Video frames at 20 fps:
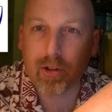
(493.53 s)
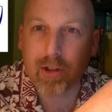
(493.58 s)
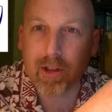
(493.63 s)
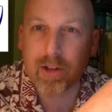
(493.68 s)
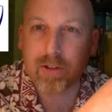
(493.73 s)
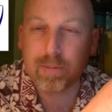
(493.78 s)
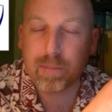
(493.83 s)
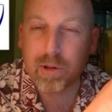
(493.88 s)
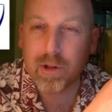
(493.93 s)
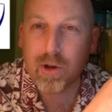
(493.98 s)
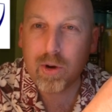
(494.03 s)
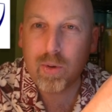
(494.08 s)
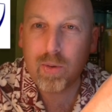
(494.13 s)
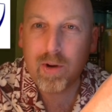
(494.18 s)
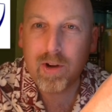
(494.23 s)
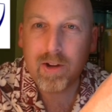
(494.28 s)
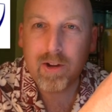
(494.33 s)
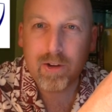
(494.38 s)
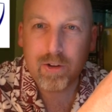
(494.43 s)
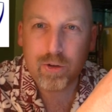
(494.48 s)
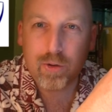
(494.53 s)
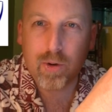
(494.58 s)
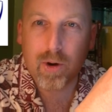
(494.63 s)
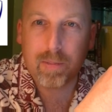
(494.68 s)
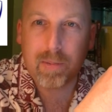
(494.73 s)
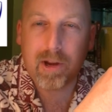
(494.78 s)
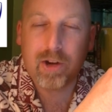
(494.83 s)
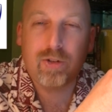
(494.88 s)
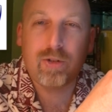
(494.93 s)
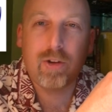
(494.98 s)
the links below to our
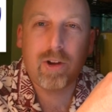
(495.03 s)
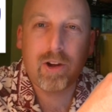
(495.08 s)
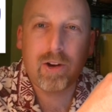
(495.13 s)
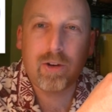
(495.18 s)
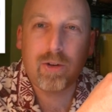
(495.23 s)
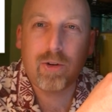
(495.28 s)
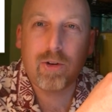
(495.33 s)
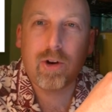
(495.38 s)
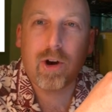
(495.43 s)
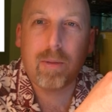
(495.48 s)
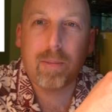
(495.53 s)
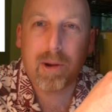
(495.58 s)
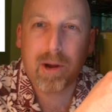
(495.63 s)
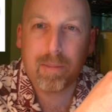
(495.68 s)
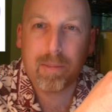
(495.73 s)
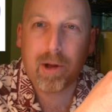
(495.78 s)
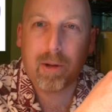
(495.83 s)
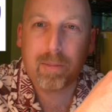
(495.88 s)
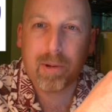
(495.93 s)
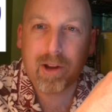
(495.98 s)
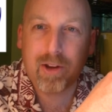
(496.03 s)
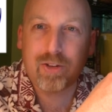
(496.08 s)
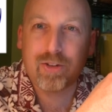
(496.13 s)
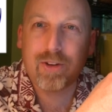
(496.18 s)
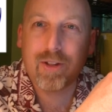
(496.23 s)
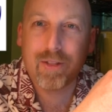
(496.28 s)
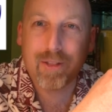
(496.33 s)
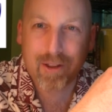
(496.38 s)
Patreon or our PayPal page.